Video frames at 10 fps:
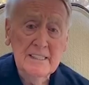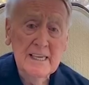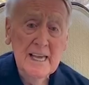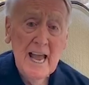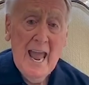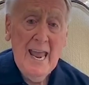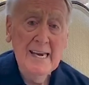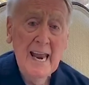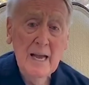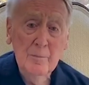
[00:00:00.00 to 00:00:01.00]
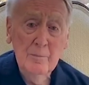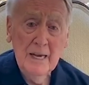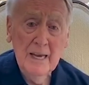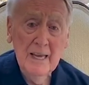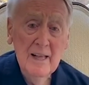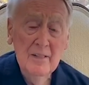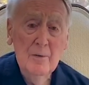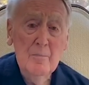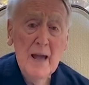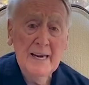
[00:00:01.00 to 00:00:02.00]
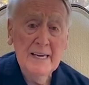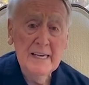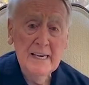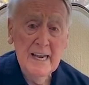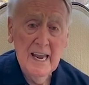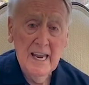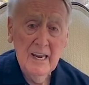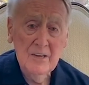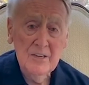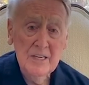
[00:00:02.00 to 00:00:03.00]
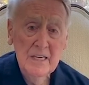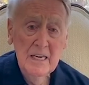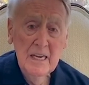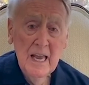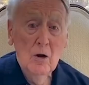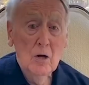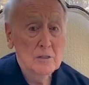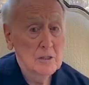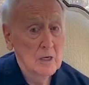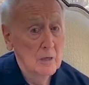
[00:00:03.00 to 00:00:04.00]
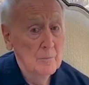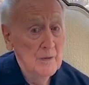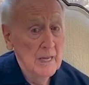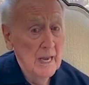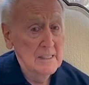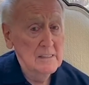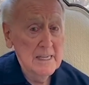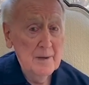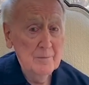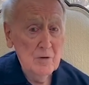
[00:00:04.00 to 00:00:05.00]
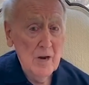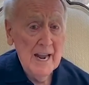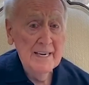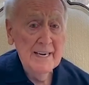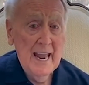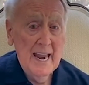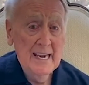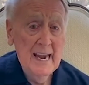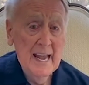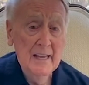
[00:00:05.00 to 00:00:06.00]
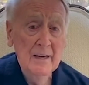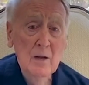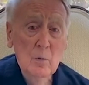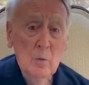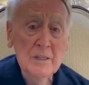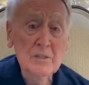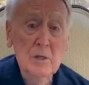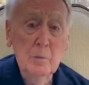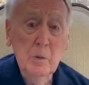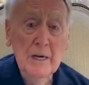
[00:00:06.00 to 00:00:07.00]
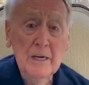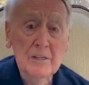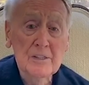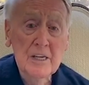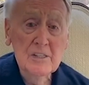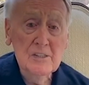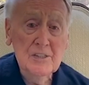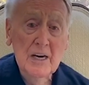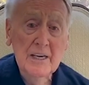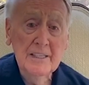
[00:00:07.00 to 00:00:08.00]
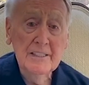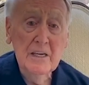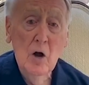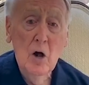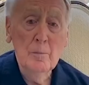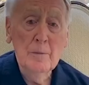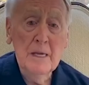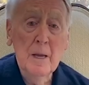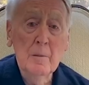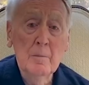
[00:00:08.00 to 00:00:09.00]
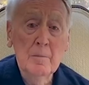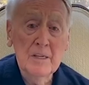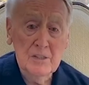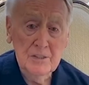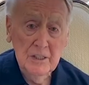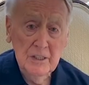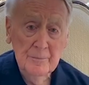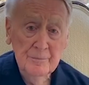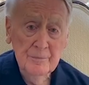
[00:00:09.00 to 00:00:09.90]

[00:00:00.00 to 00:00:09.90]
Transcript: to hang out by the batting cage. Also, I stopped trying to hang out once the players started to call me Mister.